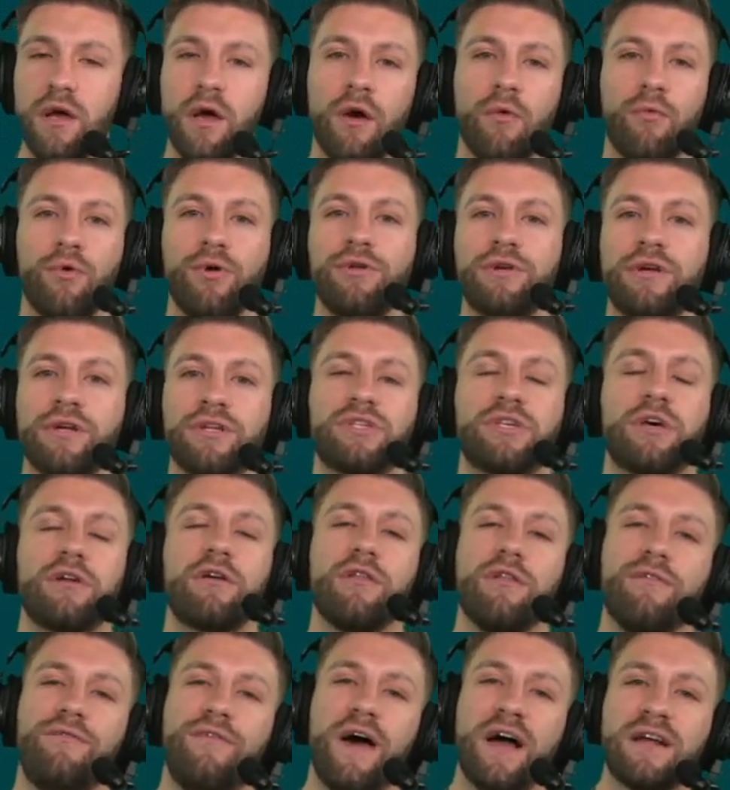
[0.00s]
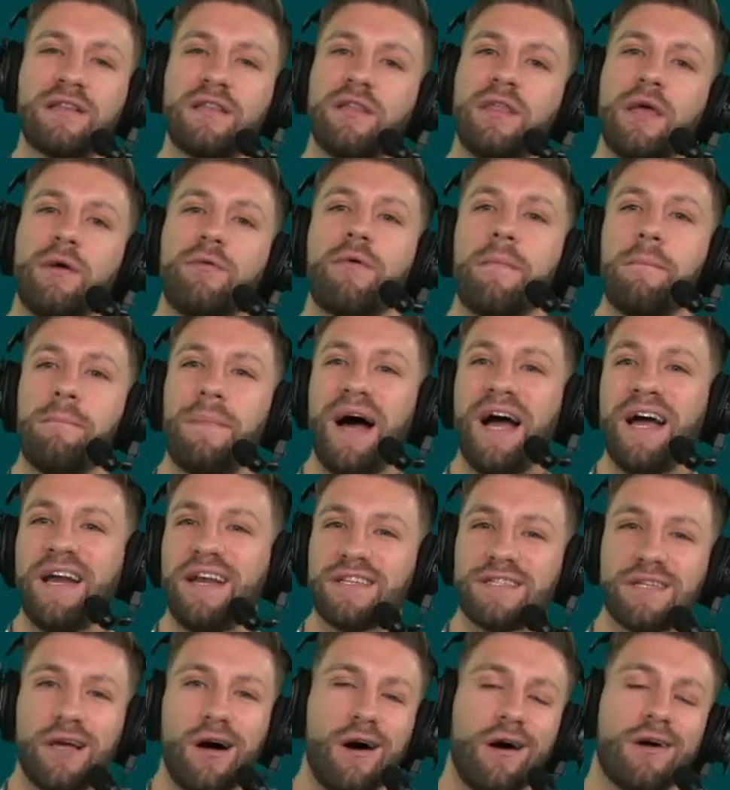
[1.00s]
When you consider the fact that they were
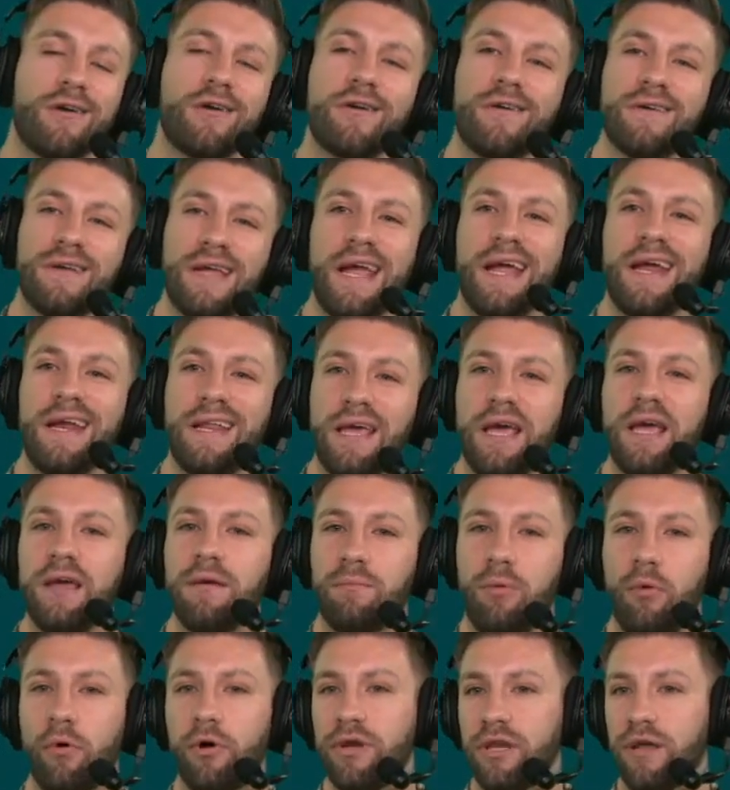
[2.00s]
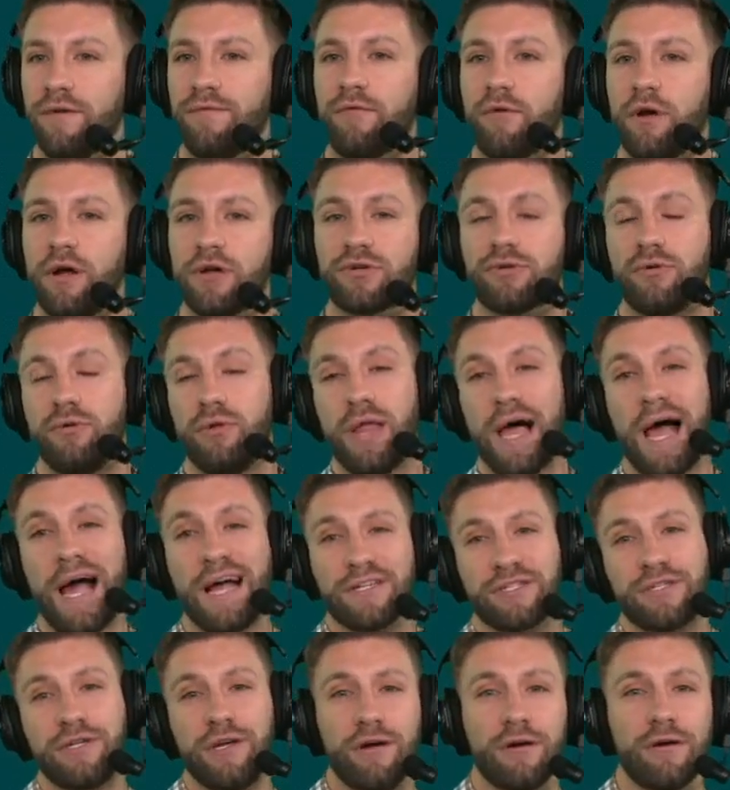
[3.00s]
minus 188 in point differential
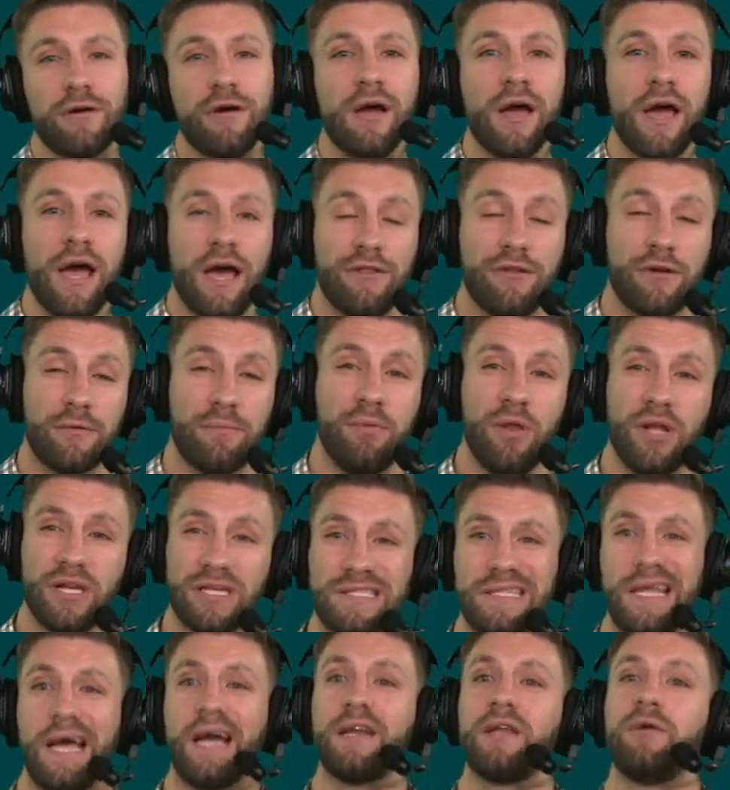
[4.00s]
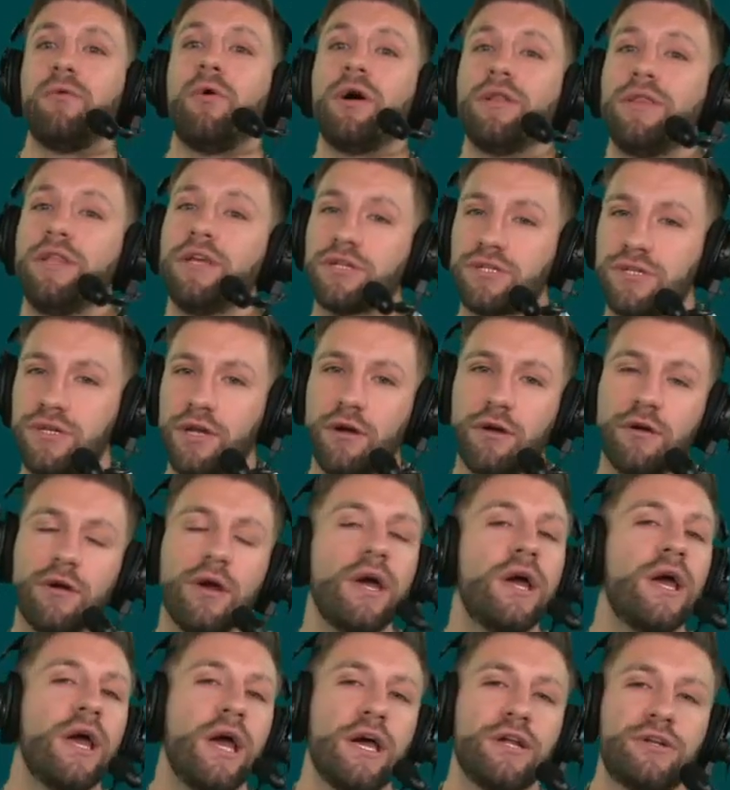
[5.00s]
last year and they're plus 91 this year,
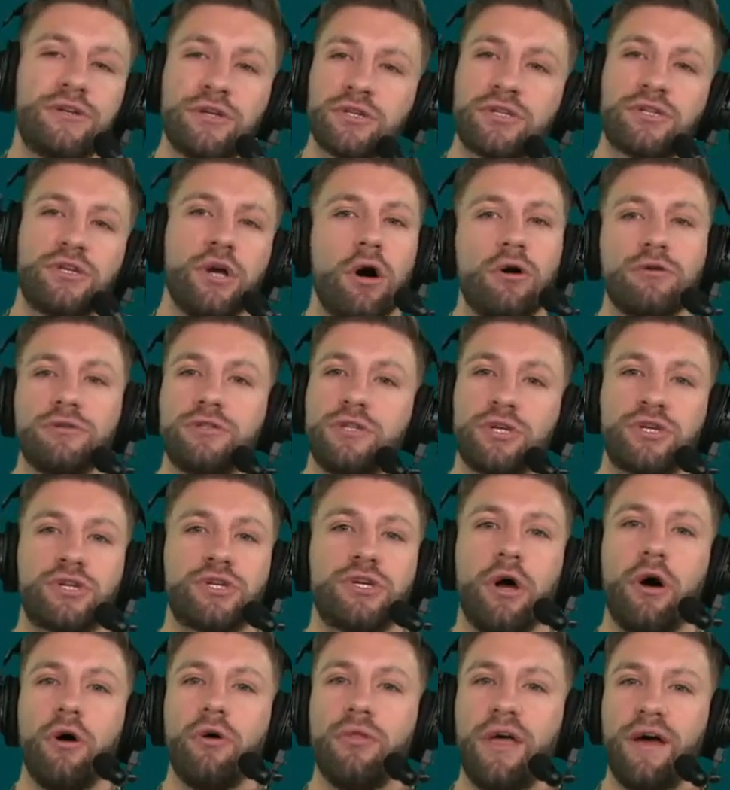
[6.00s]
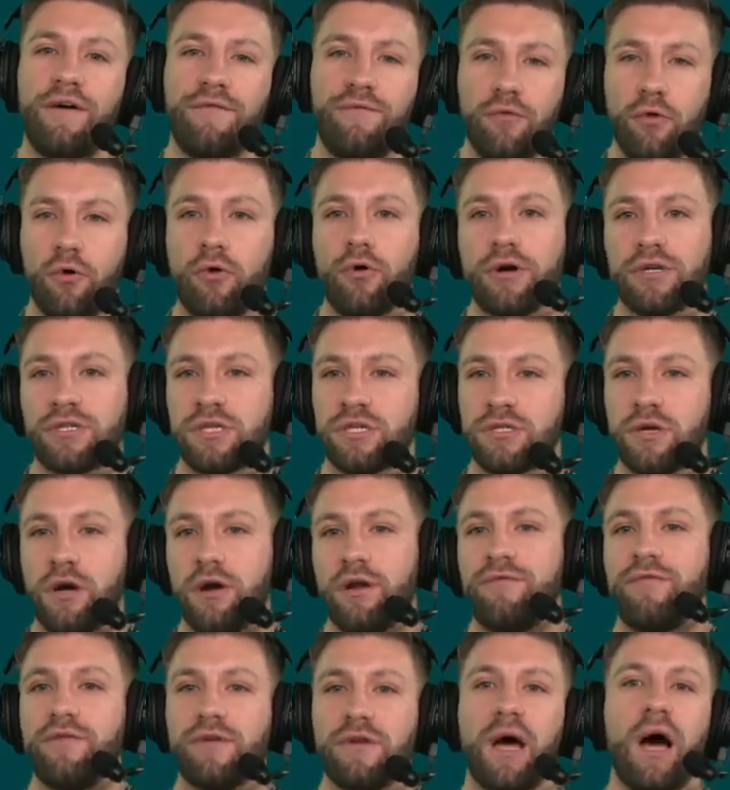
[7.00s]
it just goes to show that Flores has done
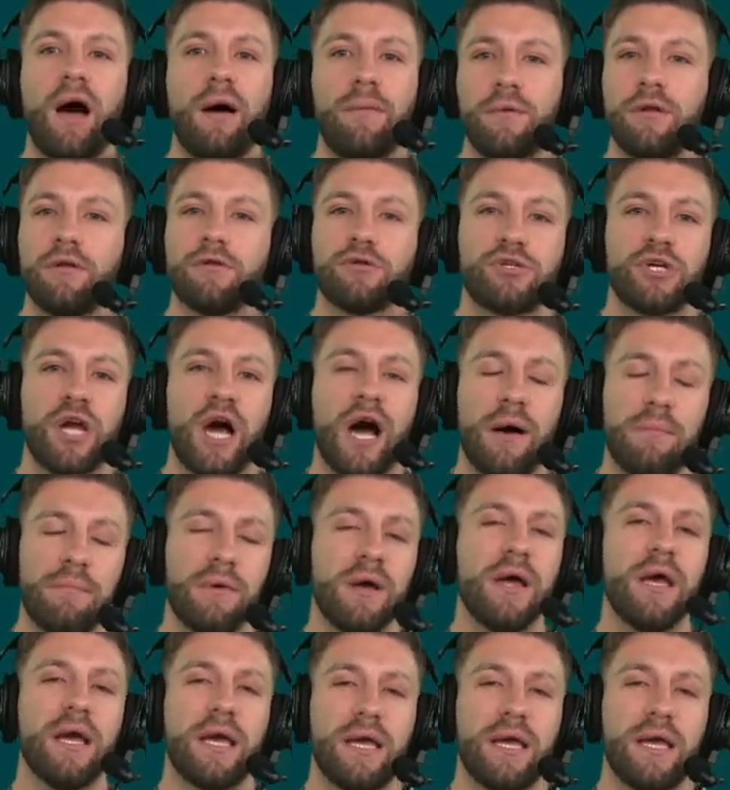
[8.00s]
a phenomenal job.